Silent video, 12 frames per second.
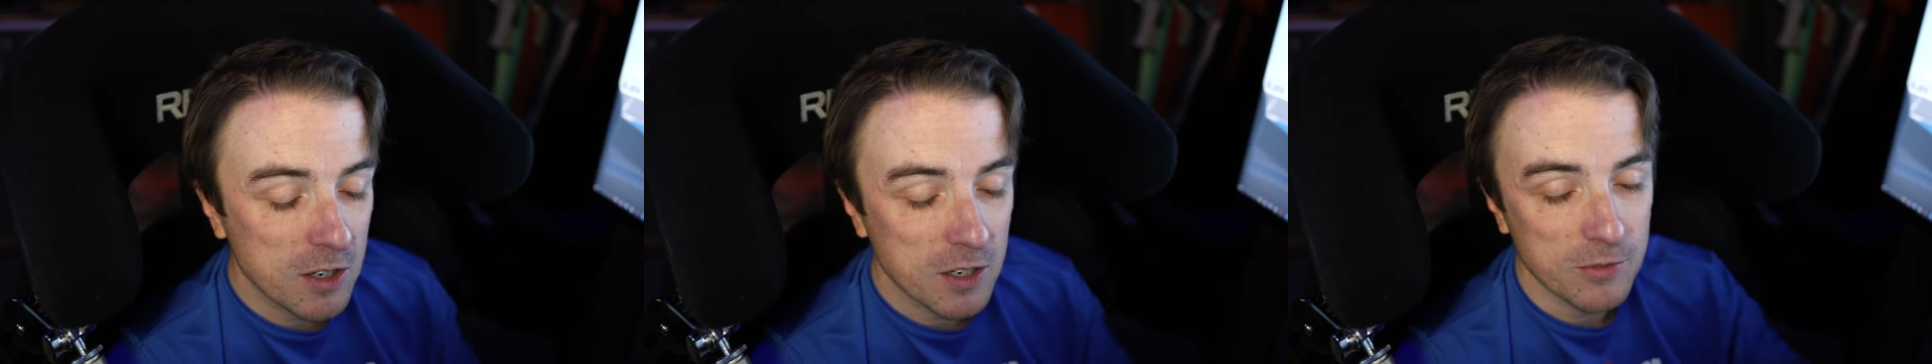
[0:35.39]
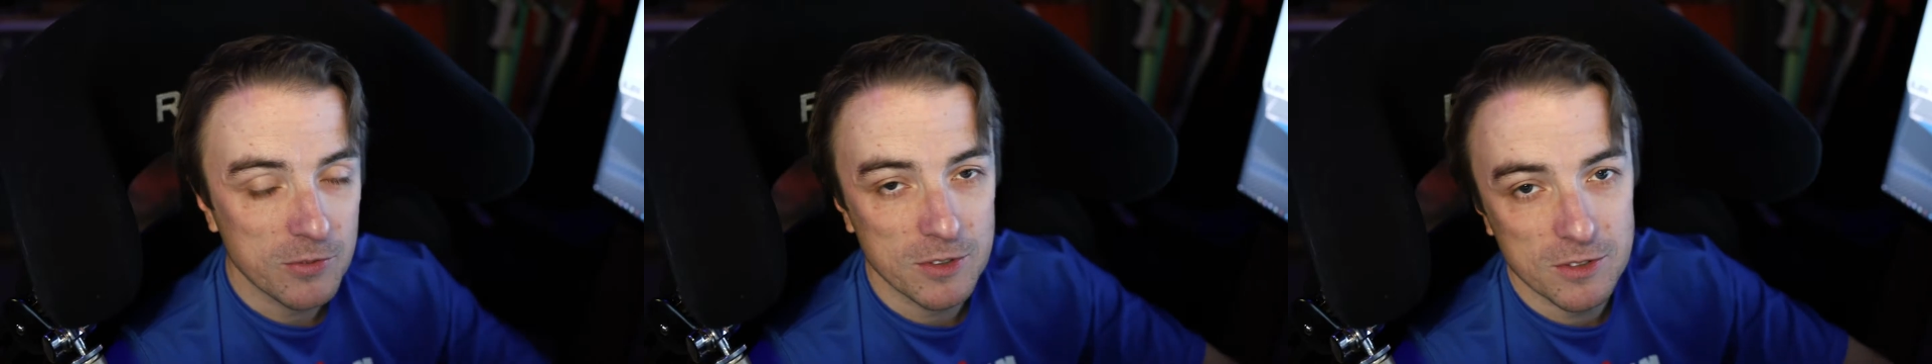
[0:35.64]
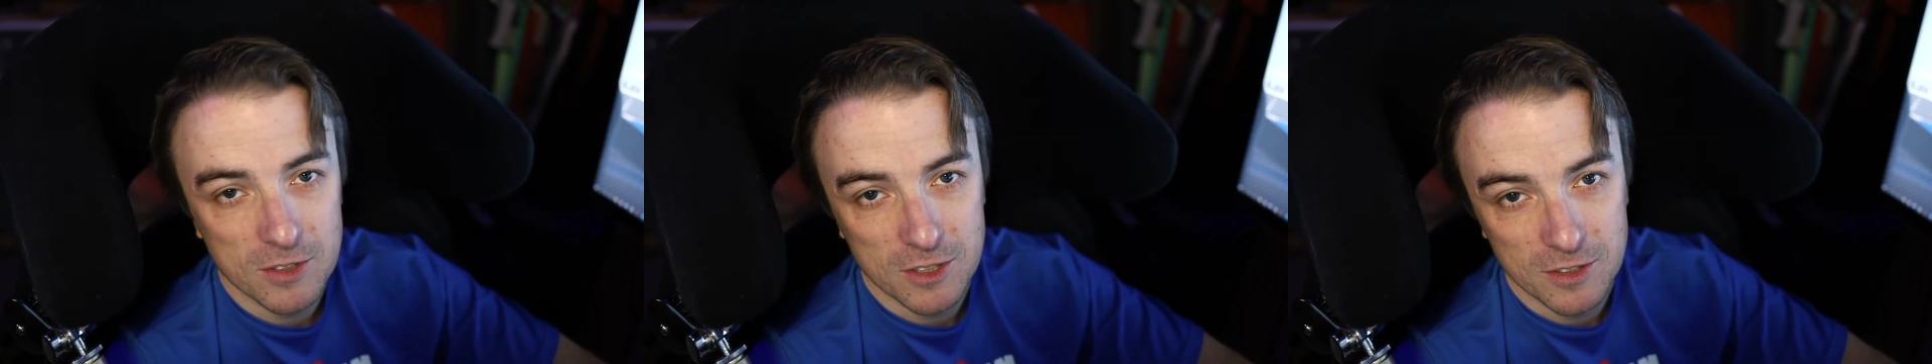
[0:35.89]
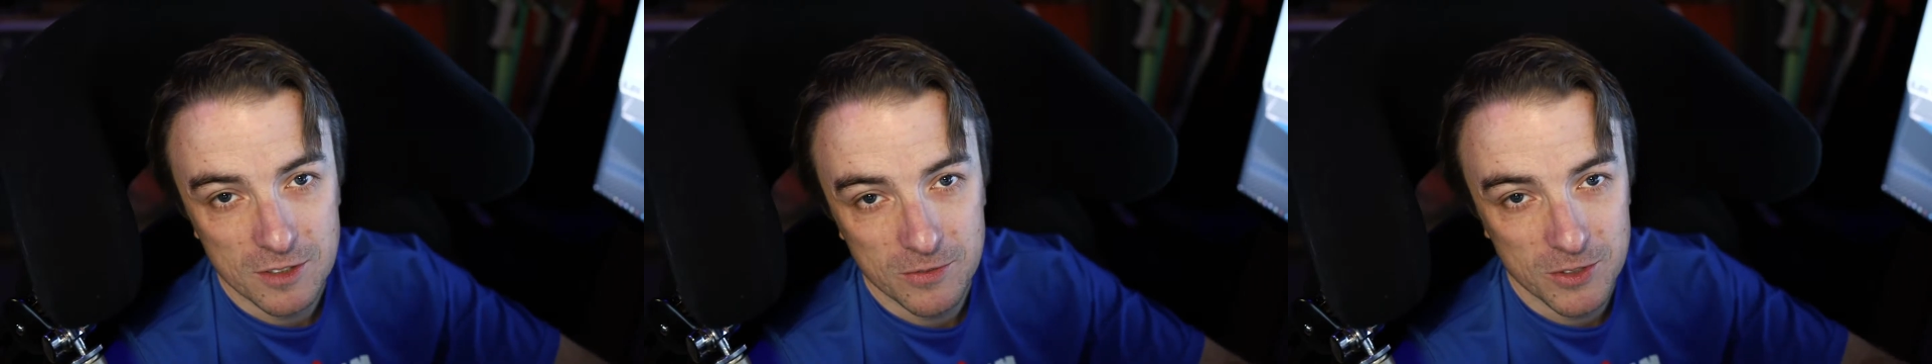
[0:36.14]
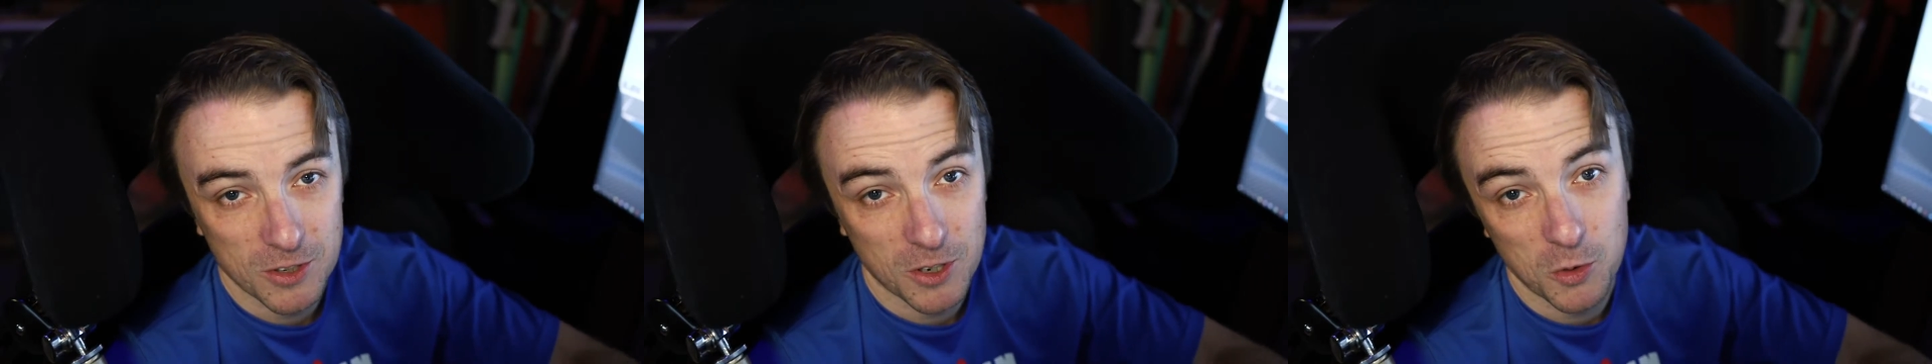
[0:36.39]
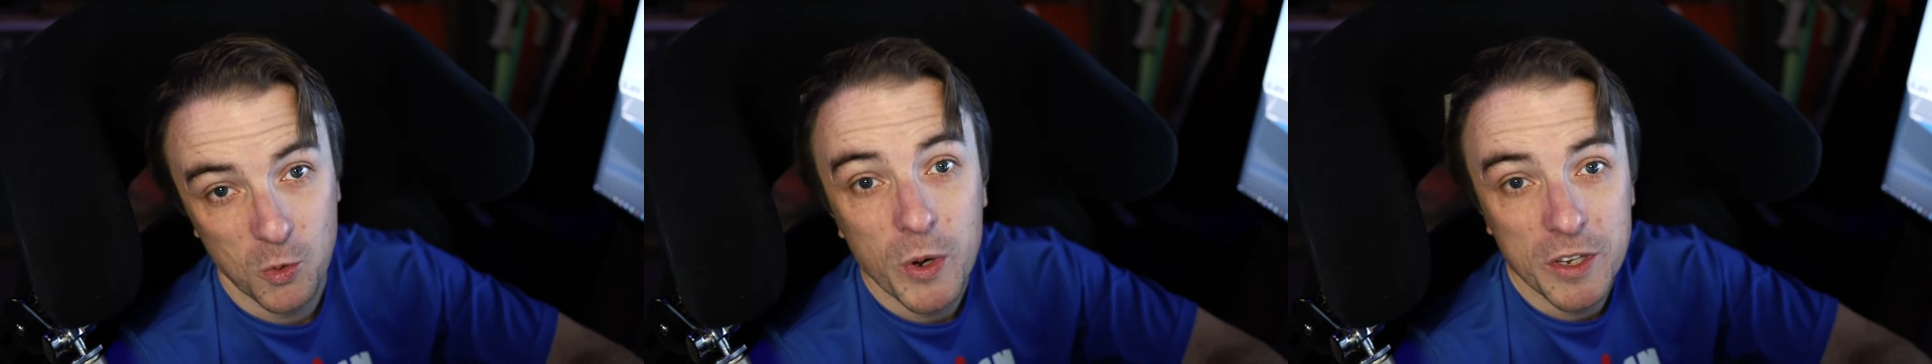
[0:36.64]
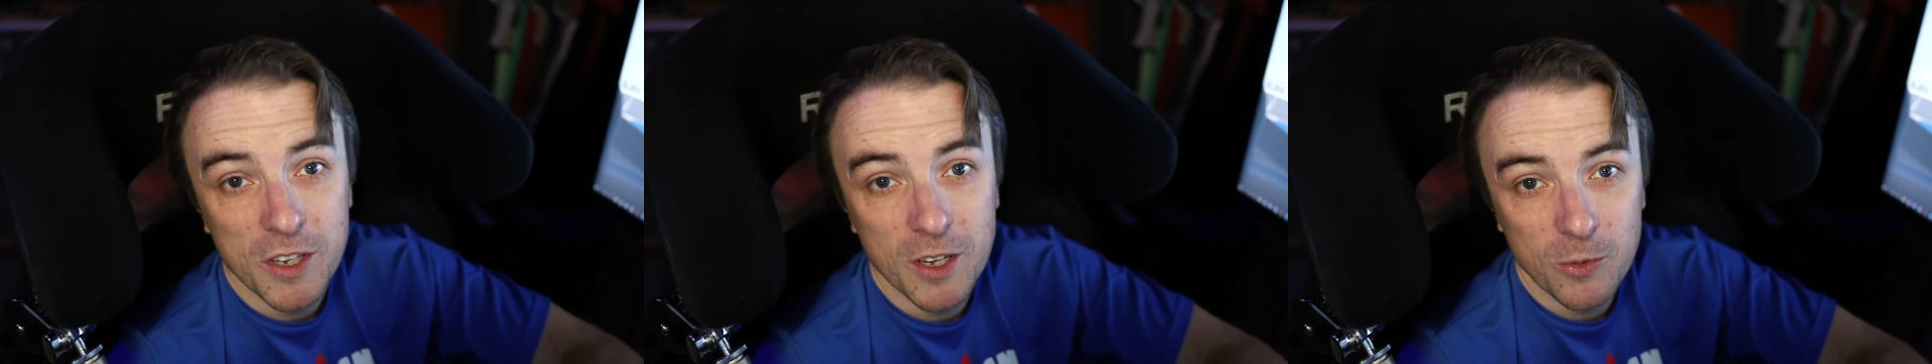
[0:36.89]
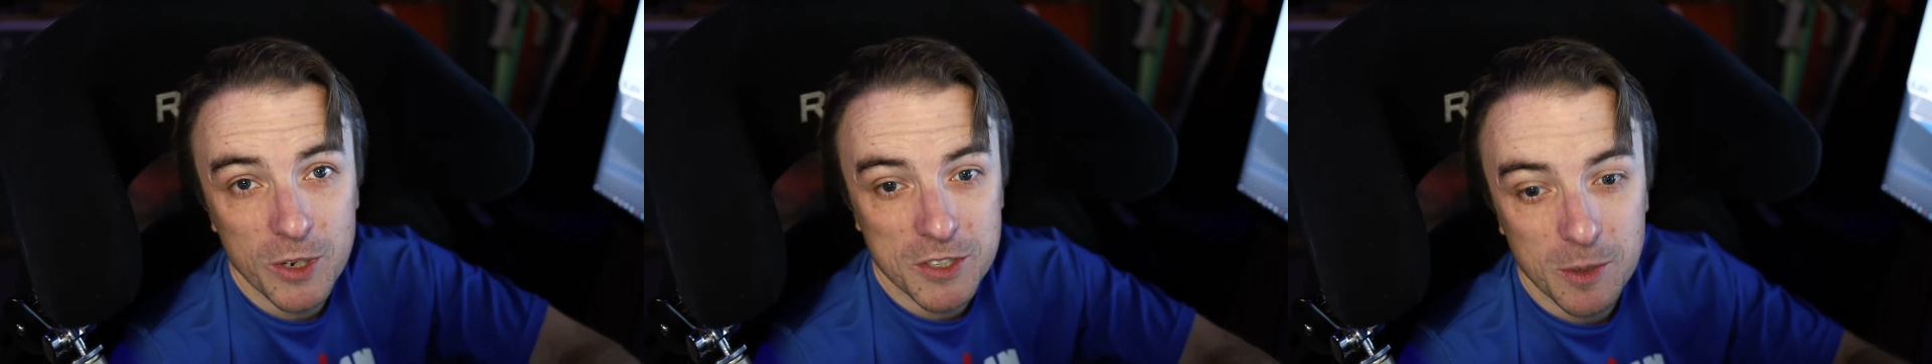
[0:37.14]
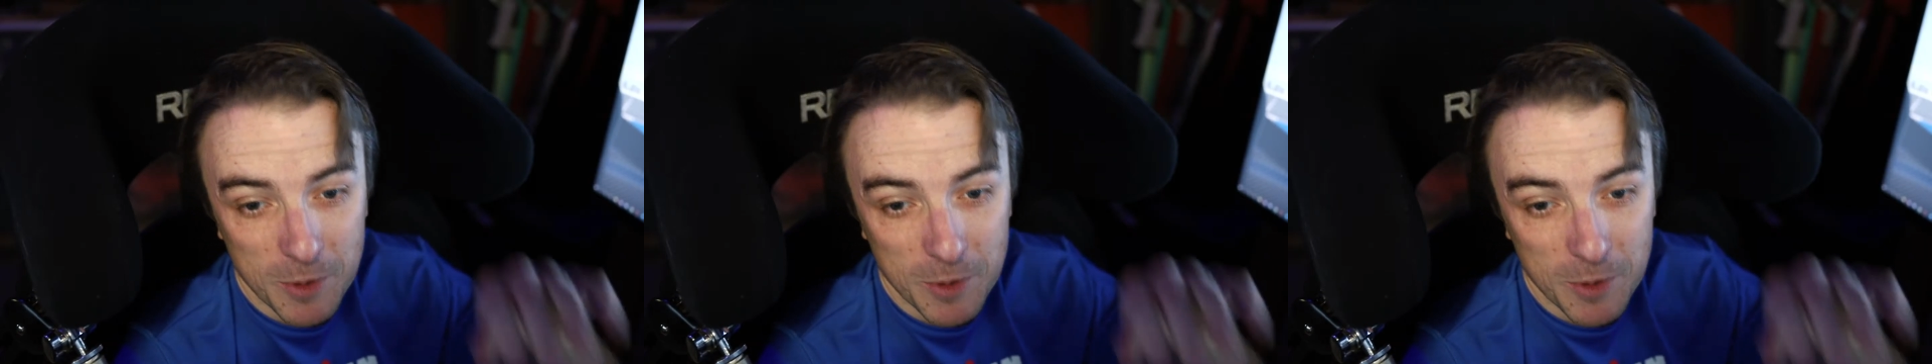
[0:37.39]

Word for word: If it's a, uh, if it's a quick, you got a race coming up,